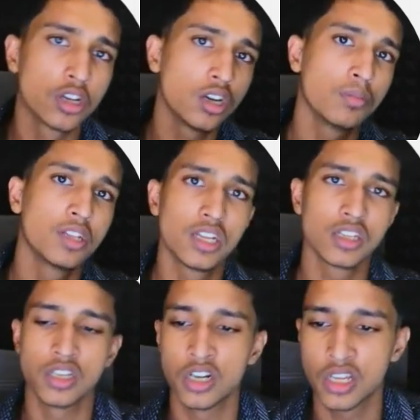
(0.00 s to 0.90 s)
30
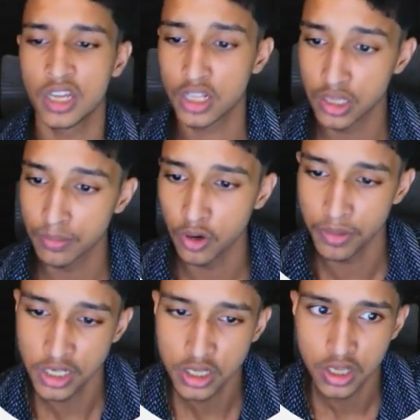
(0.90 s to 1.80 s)
messages in a day at the
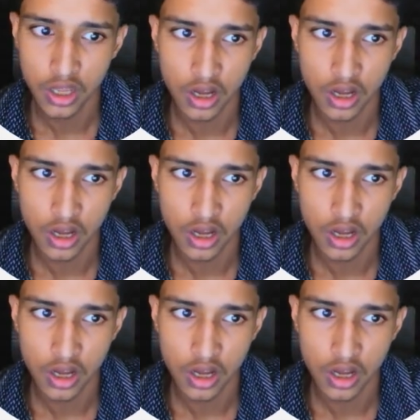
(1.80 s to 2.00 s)
moment.